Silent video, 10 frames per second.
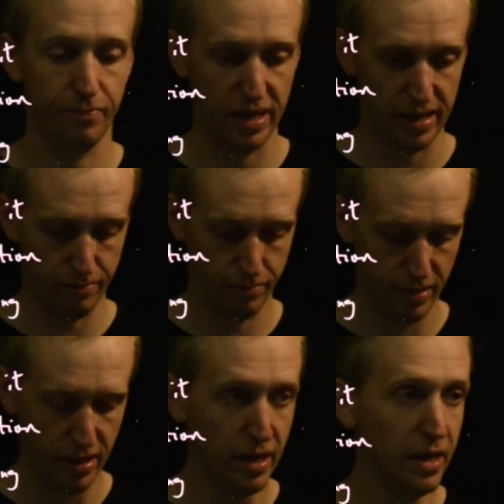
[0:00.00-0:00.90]
Um,
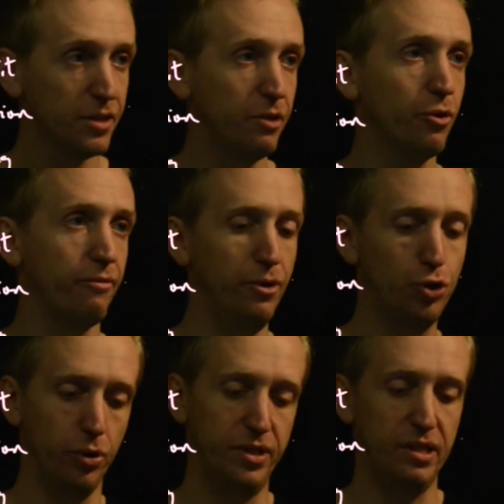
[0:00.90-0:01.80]
so you've got a few
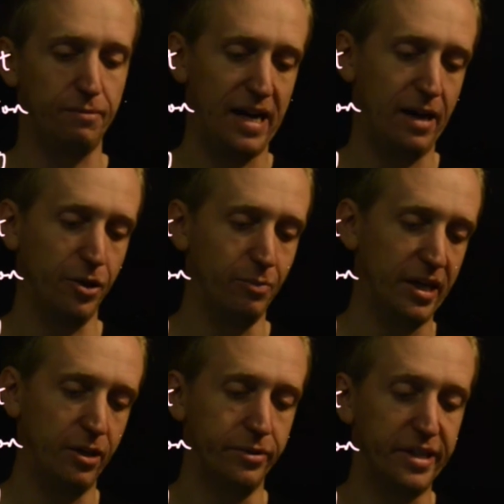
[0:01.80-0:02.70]
choices for how you
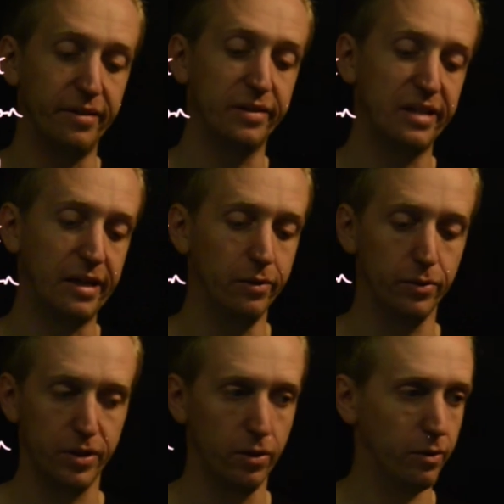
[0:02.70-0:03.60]
make your dither
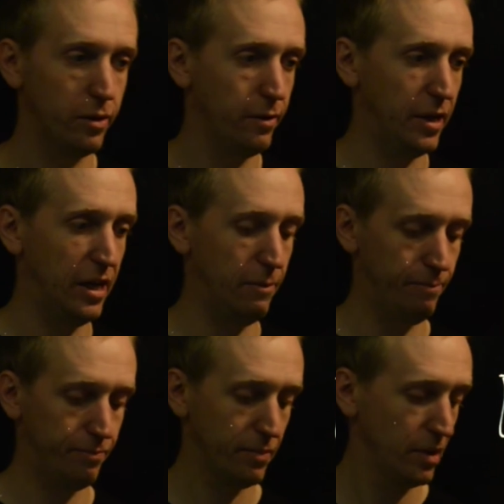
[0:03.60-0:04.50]
signals look. Um,